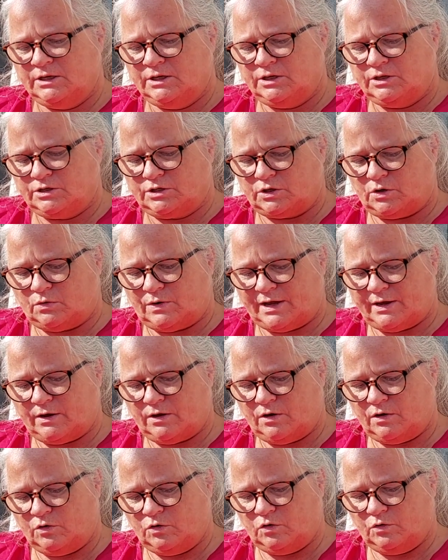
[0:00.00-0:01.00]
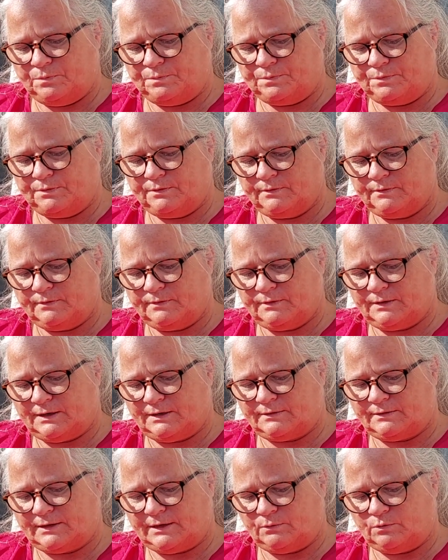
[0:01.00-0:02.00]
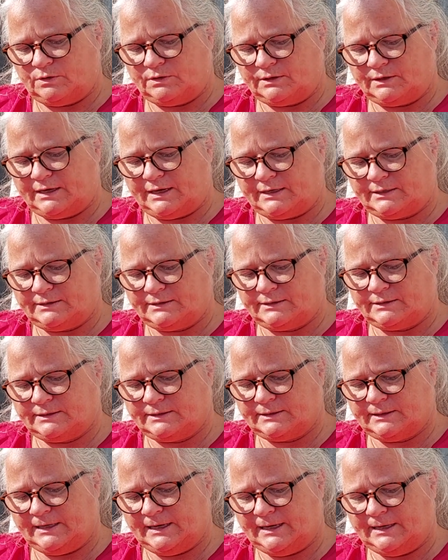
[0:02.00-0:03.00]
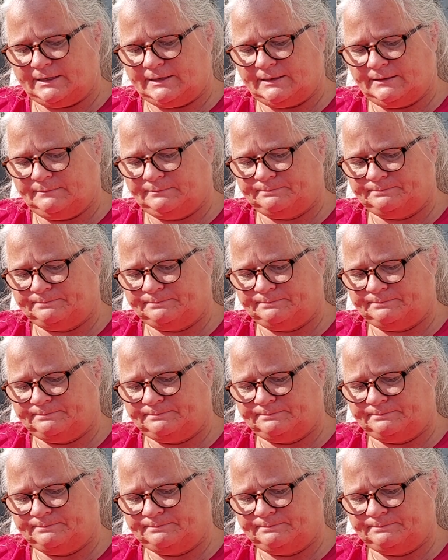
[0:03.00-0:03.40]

So I hope that they will get in